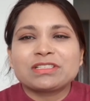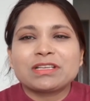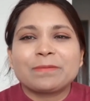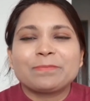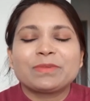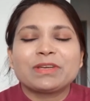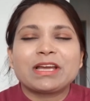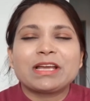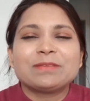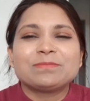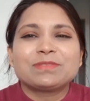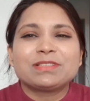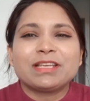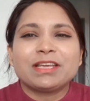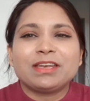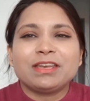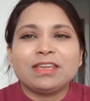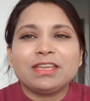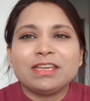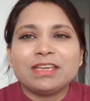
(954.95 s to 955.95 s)
Sometimes
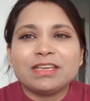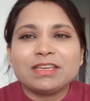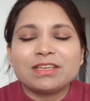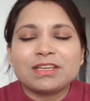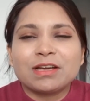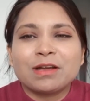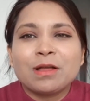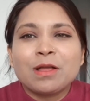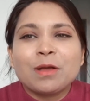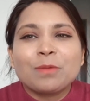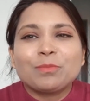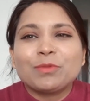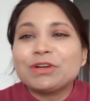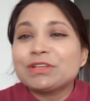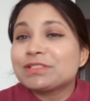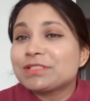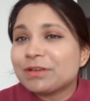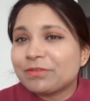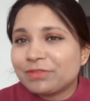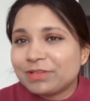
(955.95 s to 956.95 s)
they need,
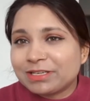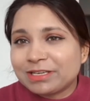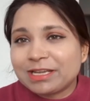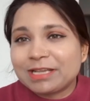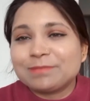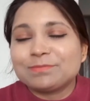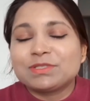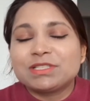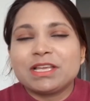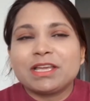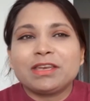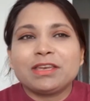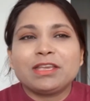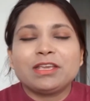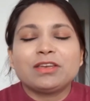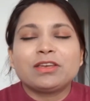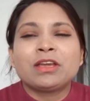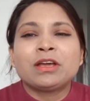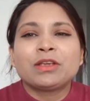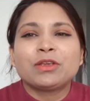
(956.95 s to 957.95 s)
most of the times they
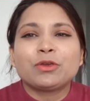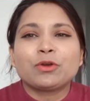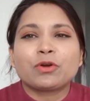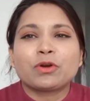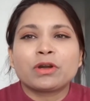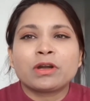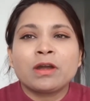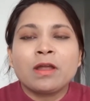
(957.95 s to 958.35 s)
need your